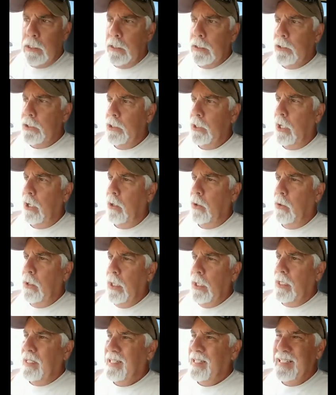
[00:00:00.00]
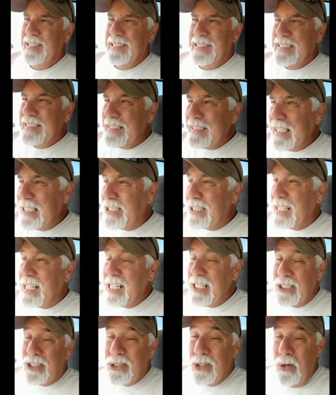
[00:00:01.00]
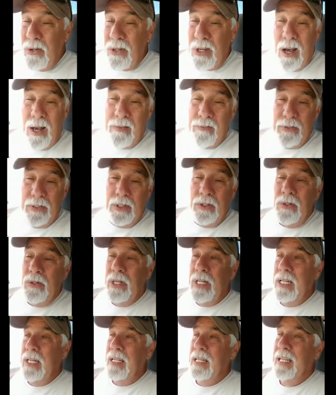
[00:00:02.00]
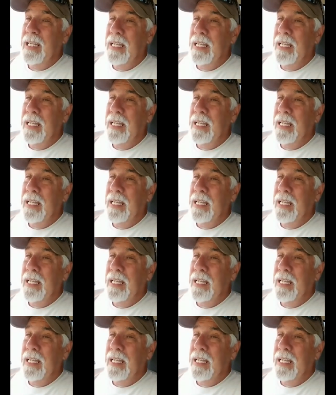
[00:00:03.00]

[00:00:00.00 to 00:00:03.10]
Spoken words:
So this thing is so convoluted.